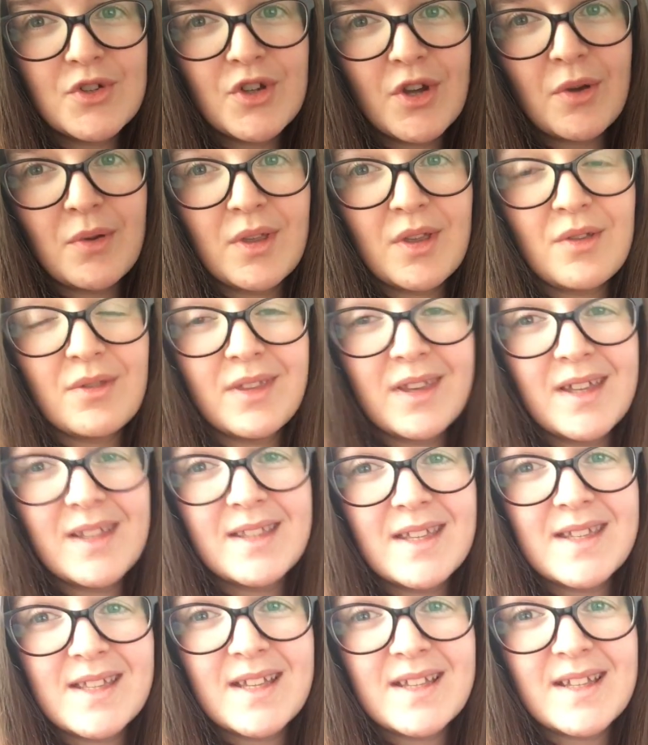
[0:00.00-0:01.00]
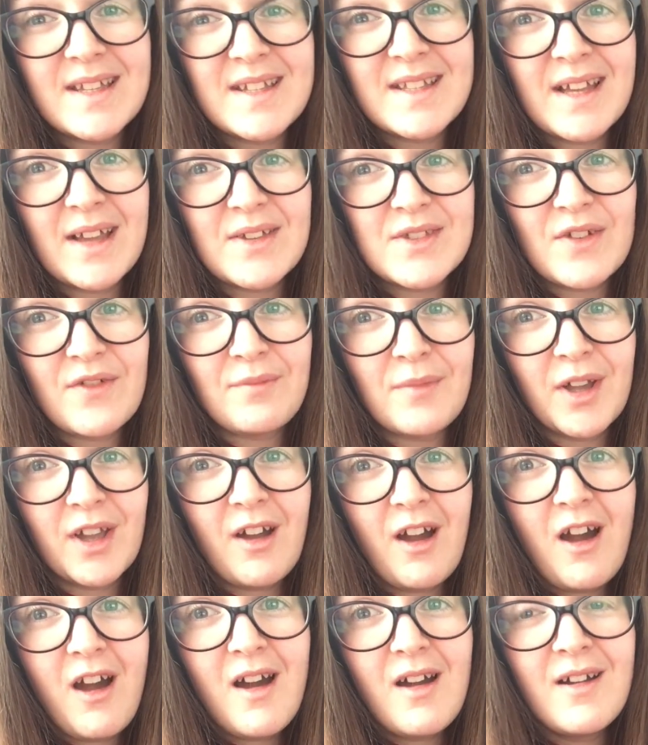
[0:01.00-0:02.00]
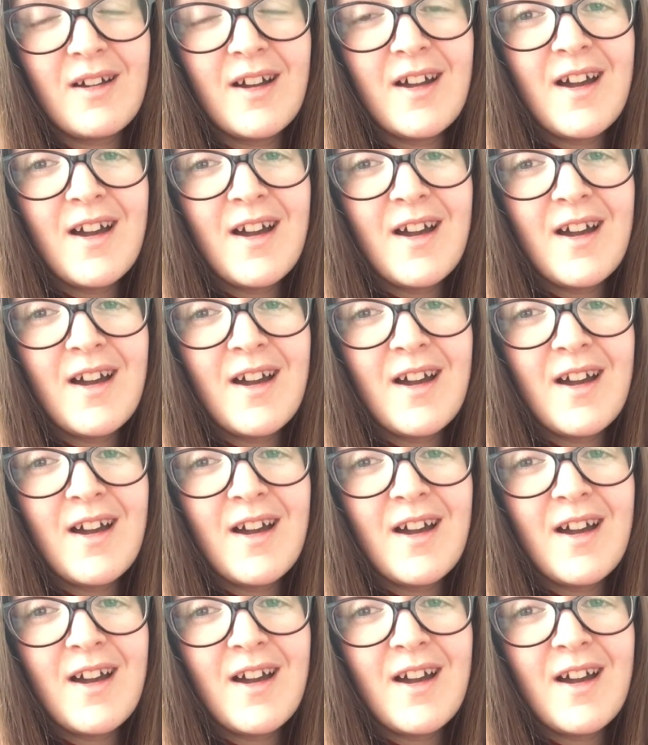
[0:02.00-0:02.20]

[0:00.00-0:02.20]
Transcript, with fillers: show you the Disney details of my car